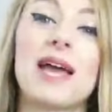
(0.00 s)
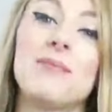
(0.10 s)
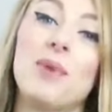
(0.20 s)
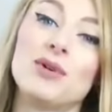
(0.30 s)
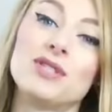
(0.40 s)
I
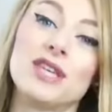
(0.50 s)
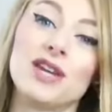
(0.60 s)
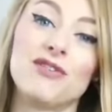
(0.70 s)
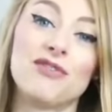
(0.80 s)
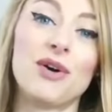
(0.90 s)
posted
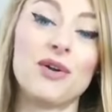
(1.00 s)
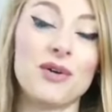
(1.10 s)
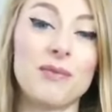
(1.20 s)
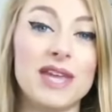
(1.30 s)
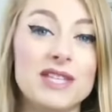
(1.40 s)
a photo
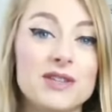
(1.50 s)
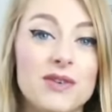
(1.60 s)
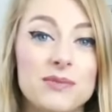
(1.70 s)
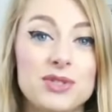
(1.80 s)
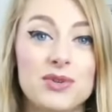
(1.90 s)
on my
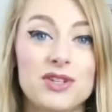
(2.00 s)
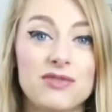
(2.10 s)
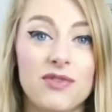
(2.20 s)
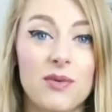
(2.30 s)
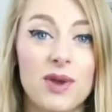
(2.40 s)
Instagram stories
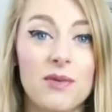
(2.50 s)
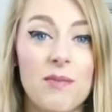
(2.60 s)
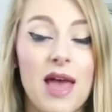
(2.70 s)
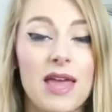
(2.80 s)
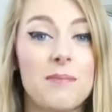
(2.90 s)
for one of
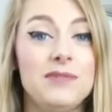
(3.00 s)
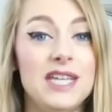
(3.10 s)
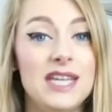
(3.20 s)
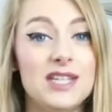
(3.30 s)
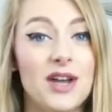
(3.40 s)
my
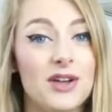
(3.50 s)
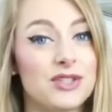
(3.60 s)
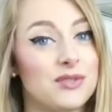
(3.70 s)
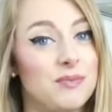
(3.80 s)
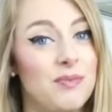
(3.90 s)

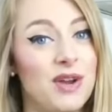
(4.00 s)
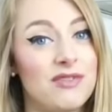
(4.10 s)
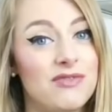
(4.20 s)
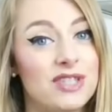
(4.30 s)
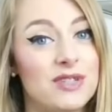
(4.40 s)
detox
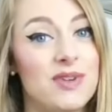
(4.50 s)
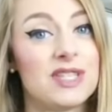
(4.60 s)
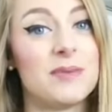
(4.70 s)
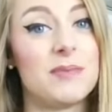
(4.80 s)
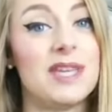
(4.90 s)
breakfast
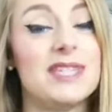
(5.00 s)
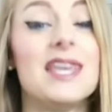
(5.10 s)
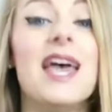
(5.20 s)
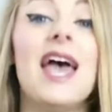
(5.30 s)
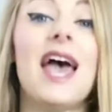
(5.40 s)
recipes,
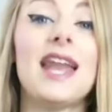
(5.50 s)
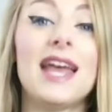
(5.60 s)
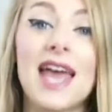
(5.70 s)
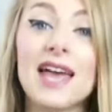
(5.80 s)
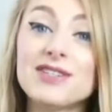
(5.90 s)
and I
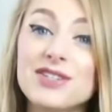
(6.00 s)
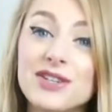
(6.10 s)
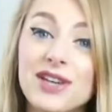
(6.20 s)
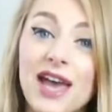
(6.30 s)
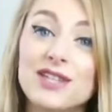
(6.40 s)
asked
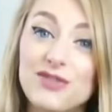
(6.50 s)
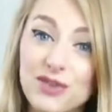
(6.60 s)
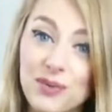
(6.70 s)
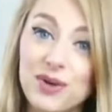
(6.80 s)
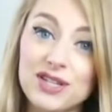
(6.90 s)
you guys if
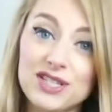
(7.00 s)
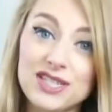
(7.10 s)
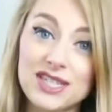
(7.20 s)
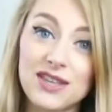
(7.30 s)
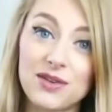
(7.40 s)
you wanted to
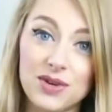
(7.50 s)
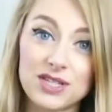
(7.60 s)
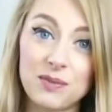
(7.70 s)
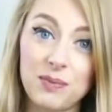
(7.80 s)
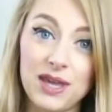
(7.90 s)
see the
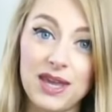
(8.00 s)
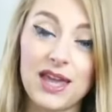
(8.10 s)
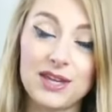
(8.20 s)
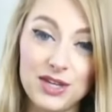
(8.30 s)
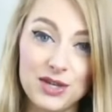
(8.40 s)
recipe,
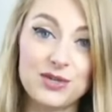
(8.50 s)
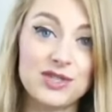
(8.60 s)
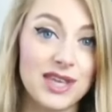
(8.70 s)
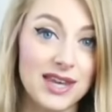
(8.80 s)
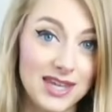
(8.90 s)
and you
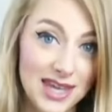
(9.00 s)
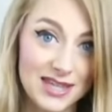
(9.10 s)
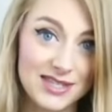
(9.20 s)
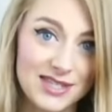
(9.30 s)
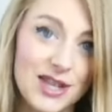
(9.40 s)
said
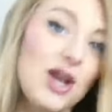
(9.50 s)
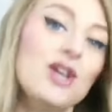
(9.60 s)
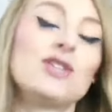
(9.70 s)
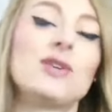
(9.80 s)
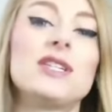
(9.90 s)
yes.
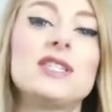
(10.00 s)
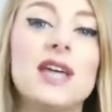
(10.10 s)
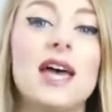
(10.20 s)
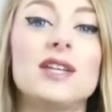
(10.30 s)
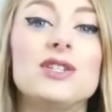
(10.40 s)
So I
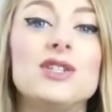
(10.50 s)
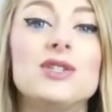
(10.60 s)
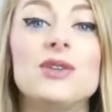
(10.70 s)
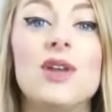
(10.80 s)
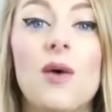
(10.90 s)
decided to
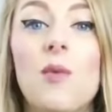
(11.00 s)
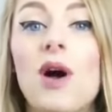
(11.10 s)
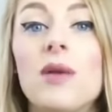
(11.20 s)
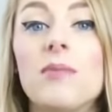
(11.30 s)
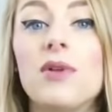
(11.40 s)
do not
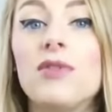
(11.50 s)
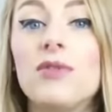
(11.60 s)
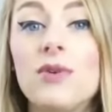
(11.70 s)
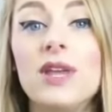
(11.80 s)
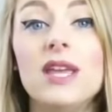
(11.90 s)
one but
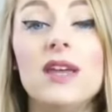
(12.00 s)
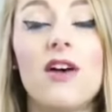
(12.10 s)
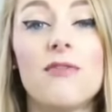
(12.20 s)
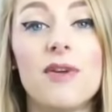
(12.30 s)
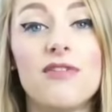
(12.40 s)
3
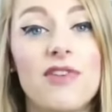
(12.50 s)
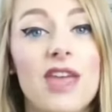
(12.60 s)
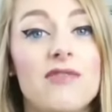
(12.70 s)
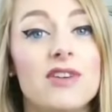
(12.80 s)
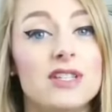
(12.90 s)
of my
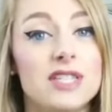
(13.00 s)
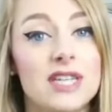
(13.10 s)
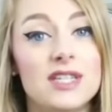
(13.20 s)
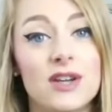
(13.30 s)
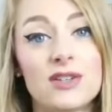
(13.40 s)
favorite
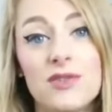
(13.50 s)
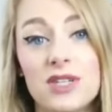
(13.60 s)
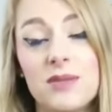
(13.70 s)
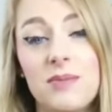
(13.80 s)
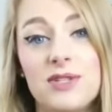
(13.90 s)
detox
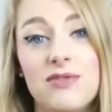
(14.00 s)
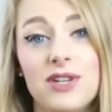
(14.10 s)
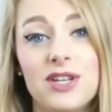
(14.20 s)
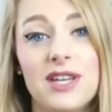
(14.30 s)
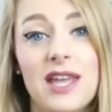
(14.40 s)
recipes for
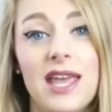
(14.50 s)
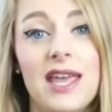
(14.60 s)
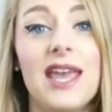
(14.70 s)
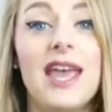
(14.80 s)
you today.